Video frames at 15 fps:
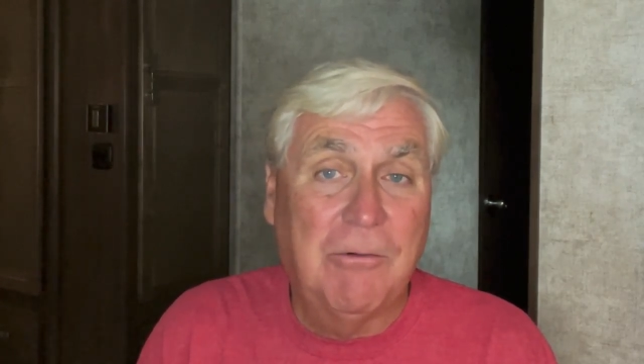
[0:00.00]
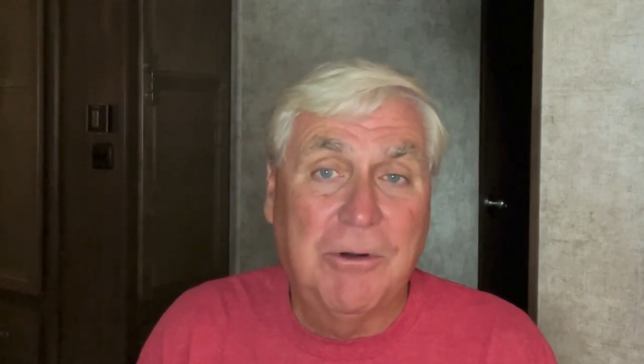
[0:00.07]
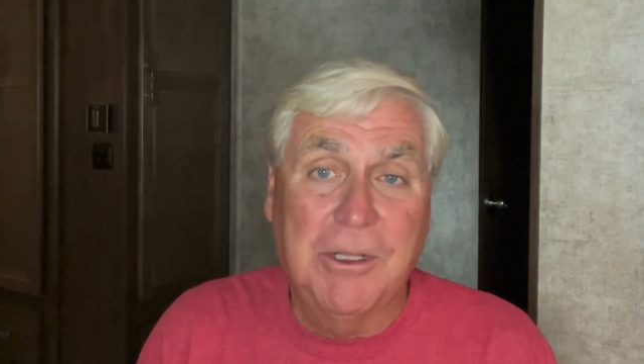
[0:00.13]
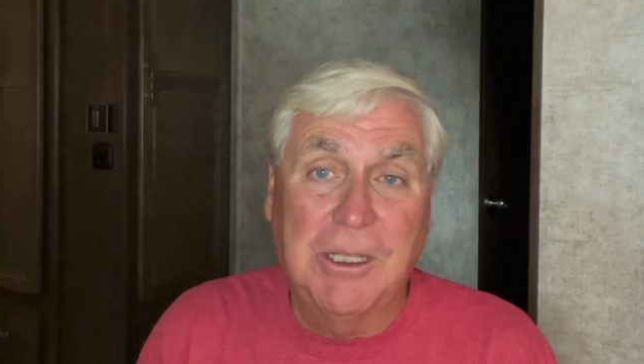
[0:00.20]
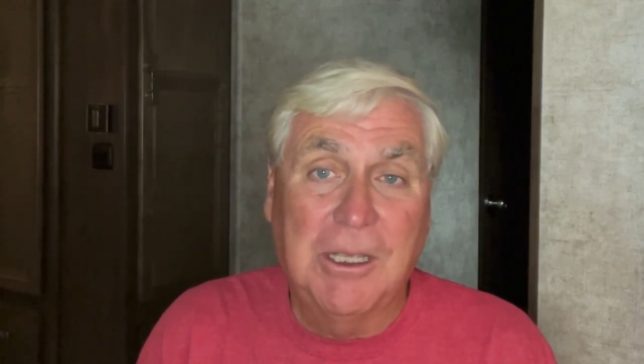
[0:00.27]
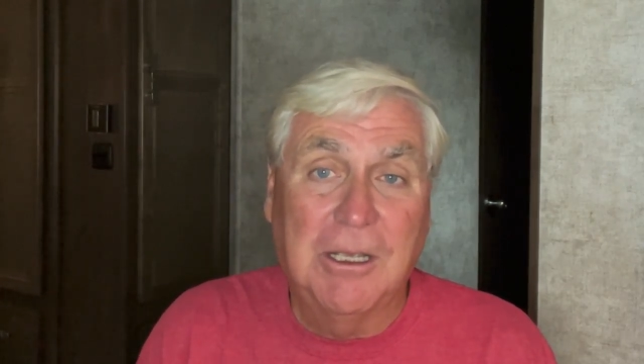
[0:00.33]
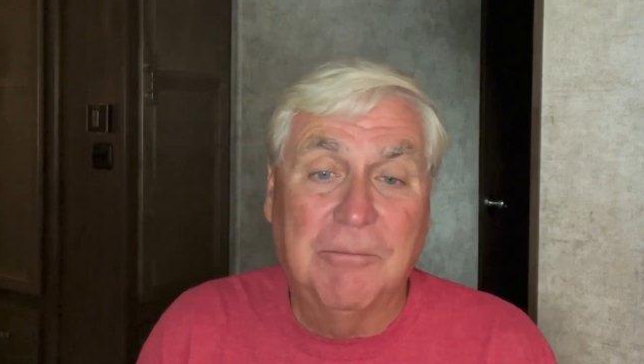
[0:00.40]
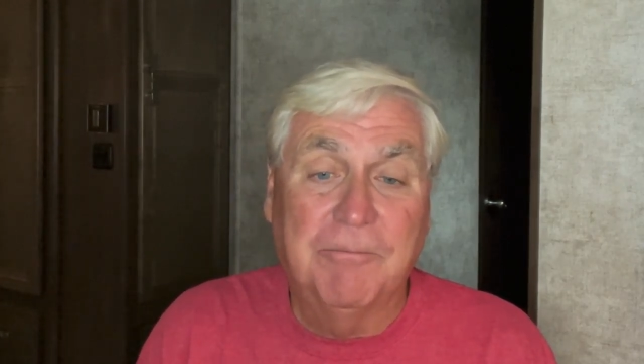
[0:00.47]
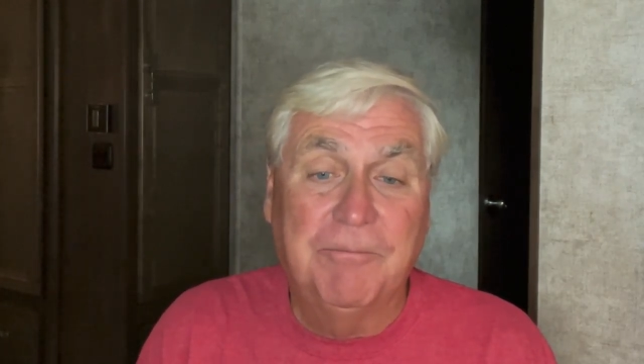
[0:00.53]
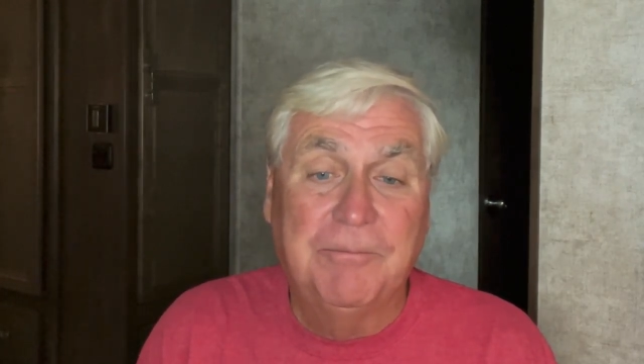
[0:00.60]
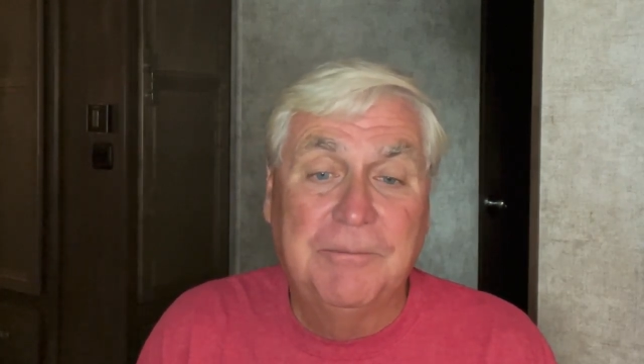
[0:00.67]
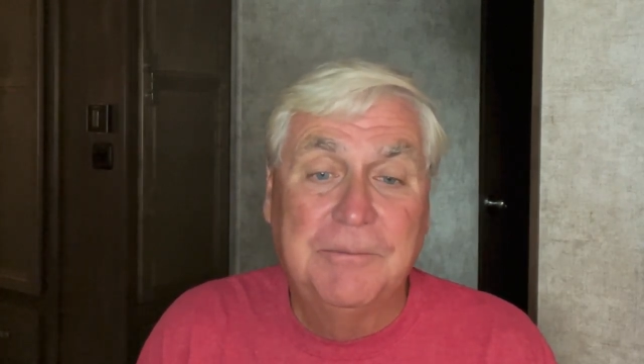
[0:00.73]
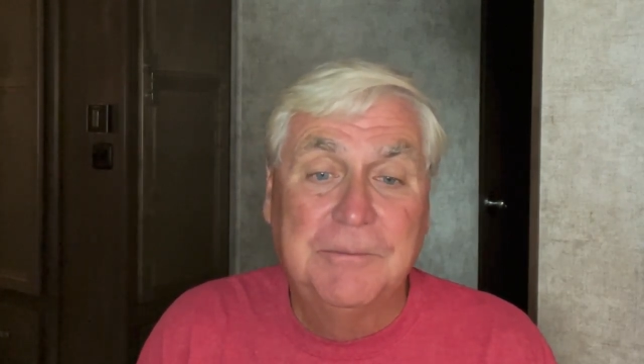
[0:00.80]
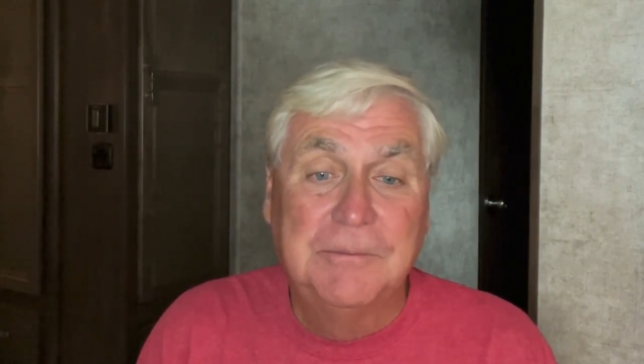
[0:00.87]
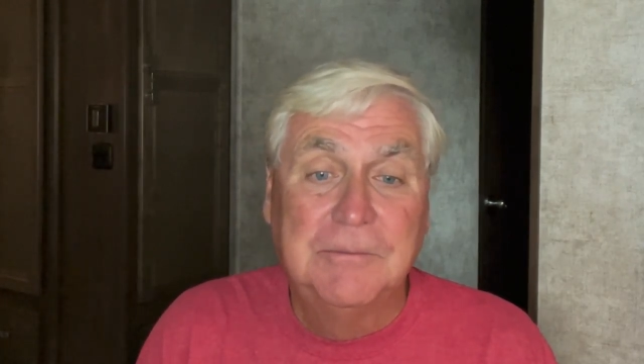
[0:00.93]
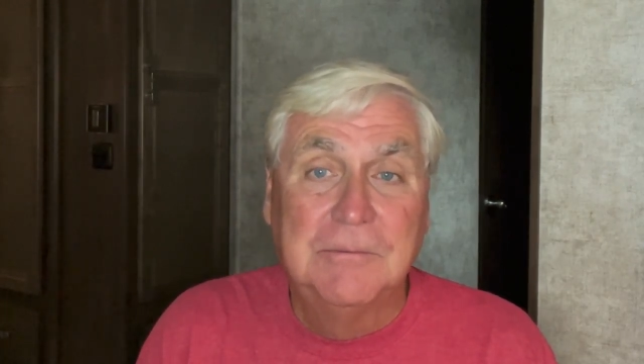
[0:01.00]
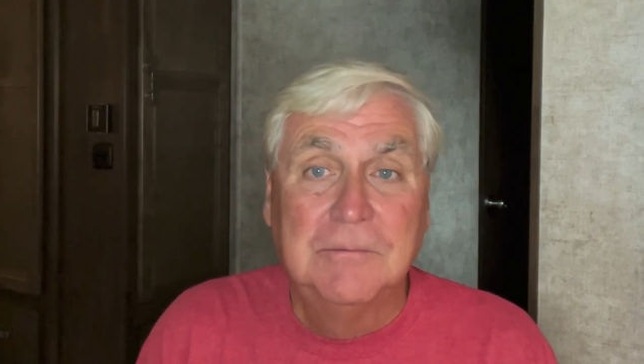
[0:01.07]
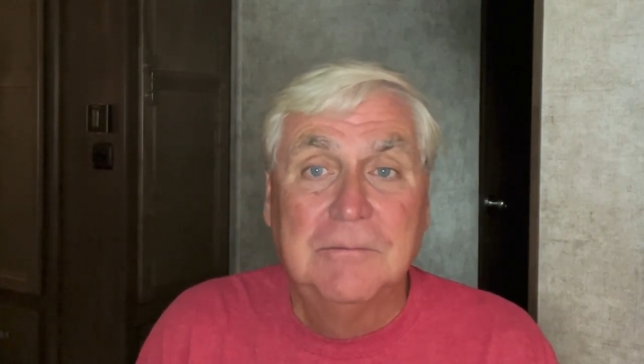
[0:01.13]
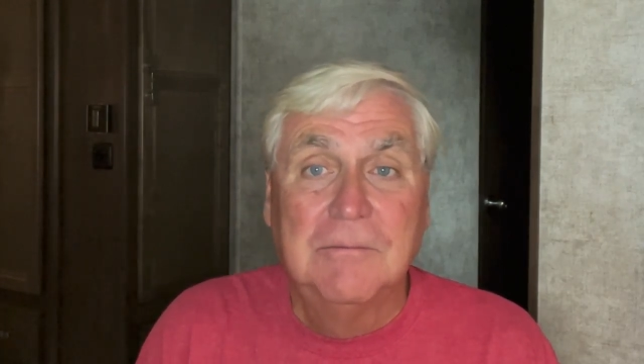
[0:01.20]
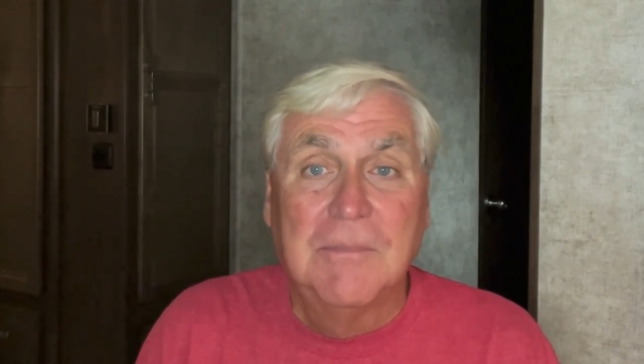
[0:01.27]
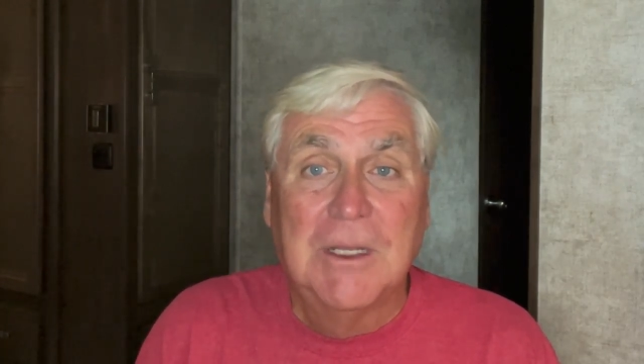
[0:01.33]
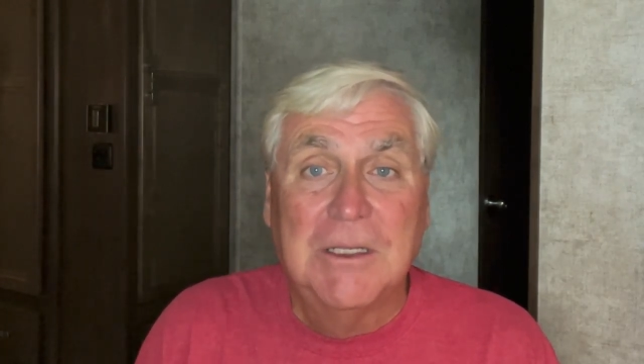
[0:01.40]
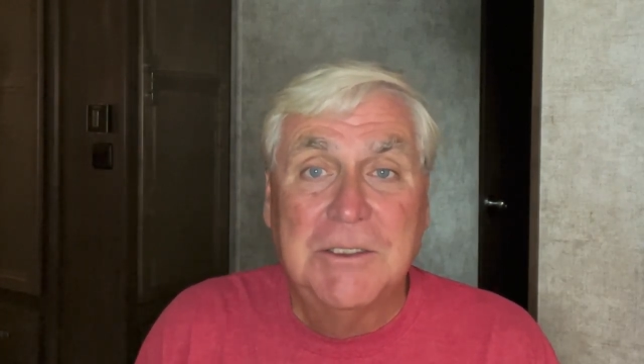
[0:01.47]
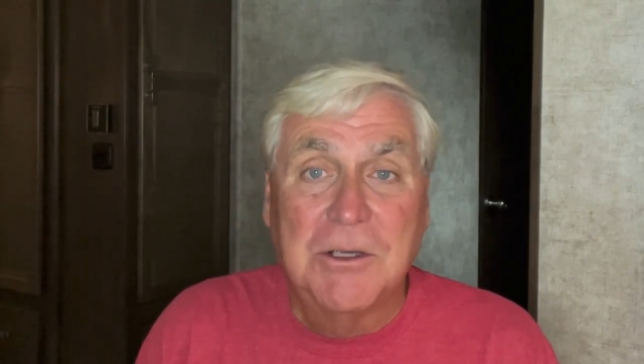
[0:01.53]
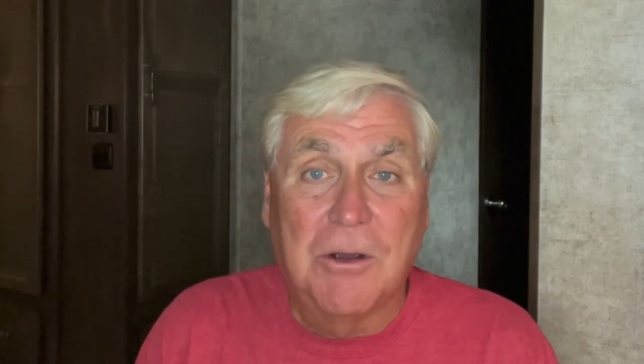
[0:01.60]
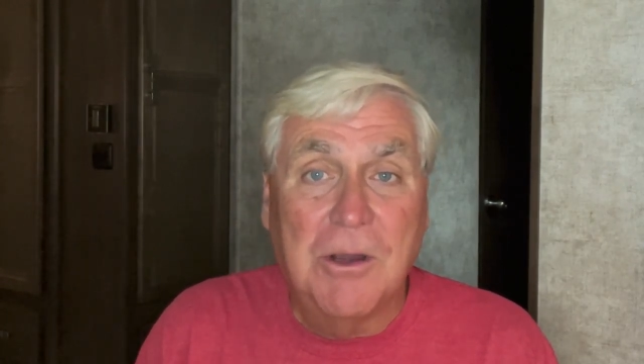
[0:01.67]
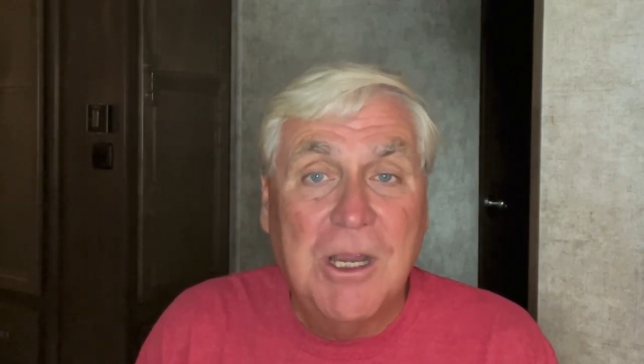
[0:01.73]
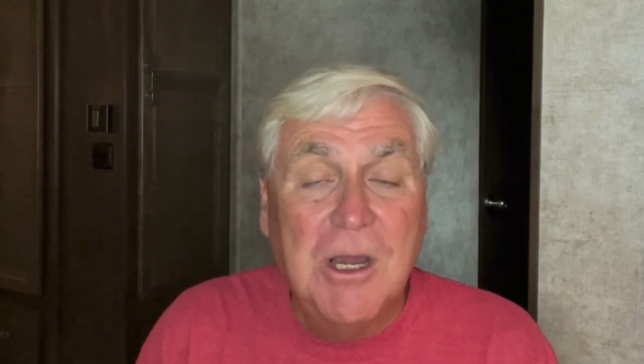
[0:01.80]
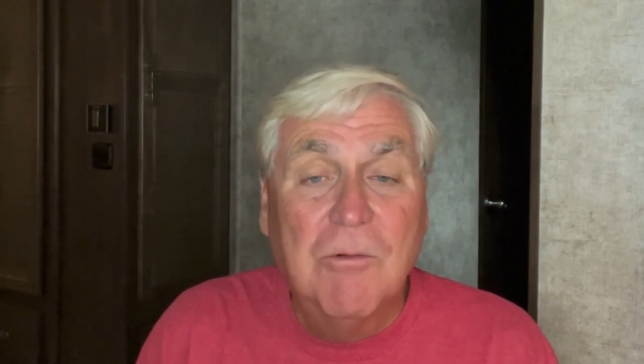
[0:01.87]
one again. So here